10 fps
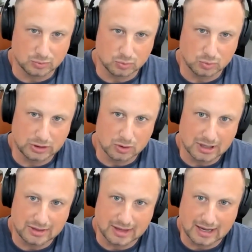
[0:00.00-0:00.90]
we don't
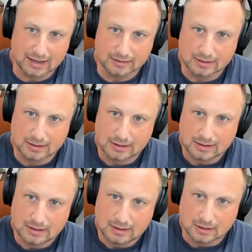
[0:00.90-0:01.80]
let that,
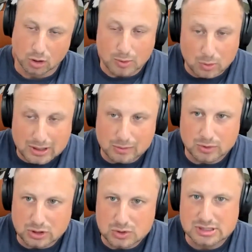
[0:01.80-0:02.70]
or
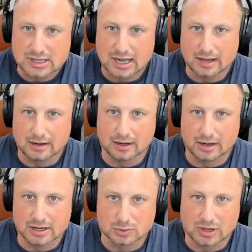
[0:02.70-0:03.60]
we use that
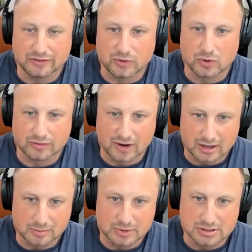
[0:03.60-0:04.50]
as a way to fortify
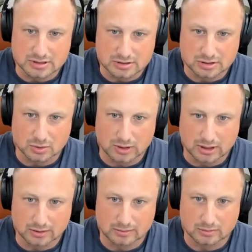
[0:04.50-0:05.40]
the business to
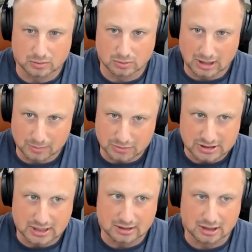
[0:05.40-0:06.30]
where we're able to
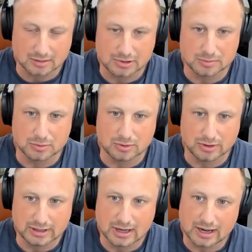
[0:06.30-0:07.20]
take care of people
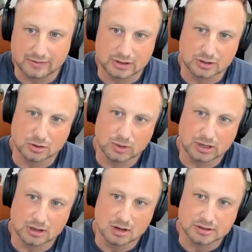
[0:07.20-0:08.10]
and not have to turn
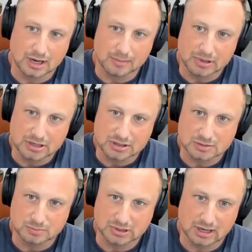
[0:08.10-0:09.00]
away long-time
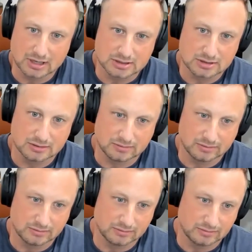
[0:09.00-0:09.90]
patients because
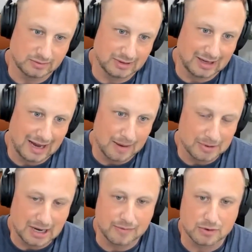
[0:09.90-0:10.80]
they
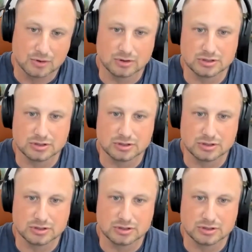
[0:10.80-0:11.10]
happen to have the wrong